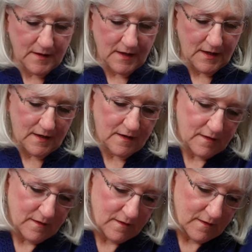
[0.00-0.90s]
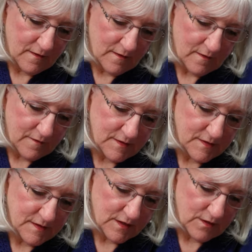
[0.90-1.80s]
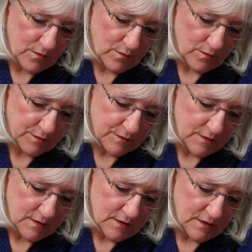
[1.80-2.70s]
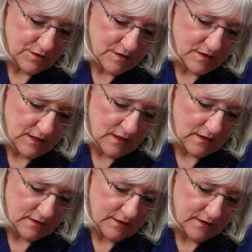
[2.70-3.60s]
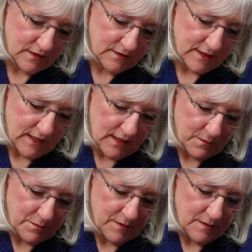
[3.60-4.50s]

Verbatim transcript: And this is going to hold. Just need a little dab.